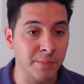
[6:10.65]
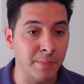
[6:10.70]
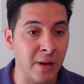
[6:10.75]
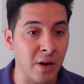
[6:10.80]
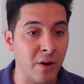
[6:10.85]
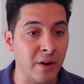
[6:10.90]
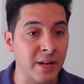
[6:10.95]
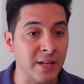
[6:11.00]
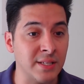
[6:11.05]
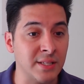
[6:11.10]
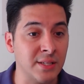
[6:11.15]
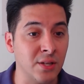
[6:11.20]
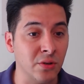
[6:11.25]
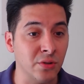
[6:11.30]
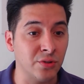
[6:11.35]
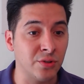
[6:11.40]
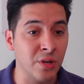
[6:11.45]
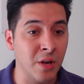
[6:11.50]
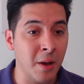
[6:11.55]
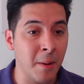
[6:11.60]
better against
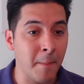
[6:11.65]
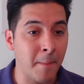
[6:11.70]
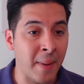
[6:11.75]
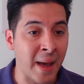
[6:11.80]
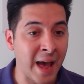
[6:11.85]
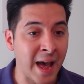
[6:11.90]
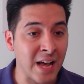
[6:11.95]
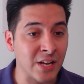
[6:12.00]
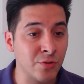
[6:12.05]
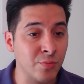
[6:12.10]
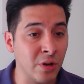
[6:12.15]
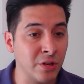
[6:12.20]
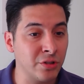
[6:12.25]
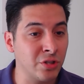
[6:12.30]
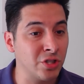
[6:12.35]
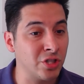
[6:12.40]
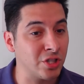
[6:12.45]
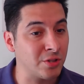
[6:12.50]
those pass rushers,